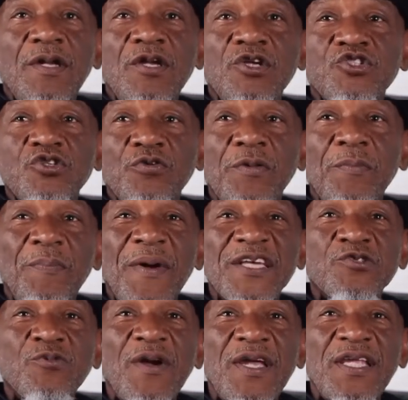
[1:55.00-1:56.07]
So the
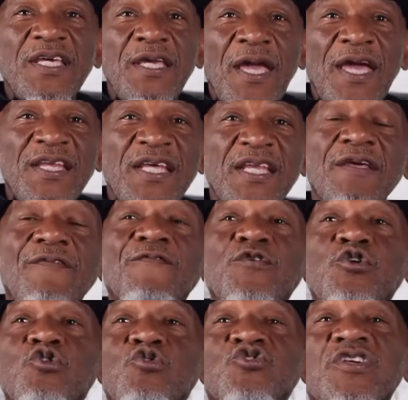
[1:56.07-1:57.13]
best way to keep, and then if
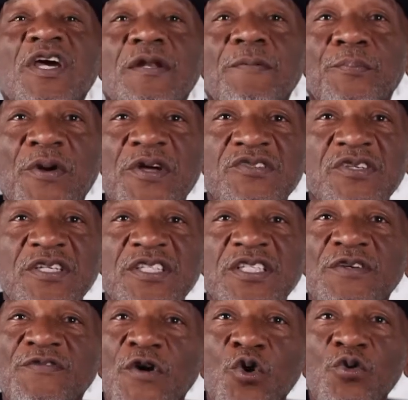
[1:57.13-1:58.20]
you set a precedence
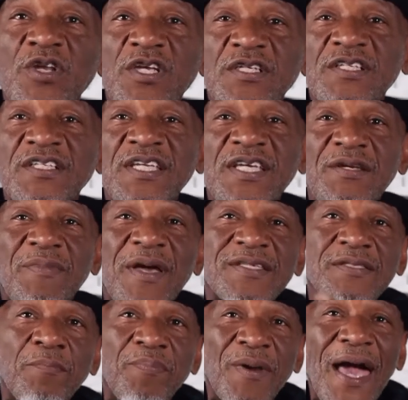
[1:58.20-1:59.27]
of owning a team as
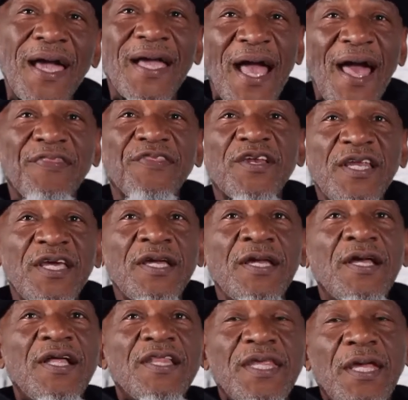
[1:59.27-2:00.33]
a black athlete
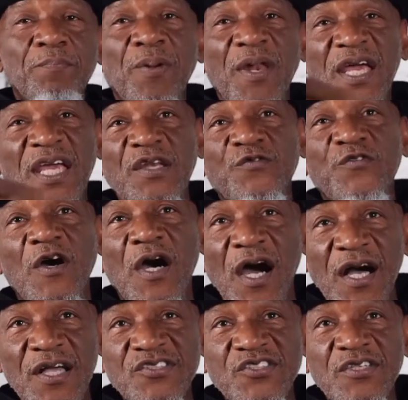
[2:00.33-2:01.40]
that played for
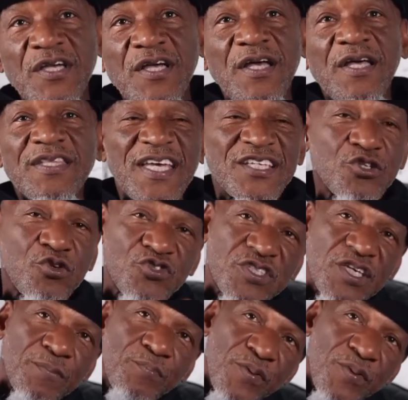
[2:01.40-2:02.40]
us, that's gonna set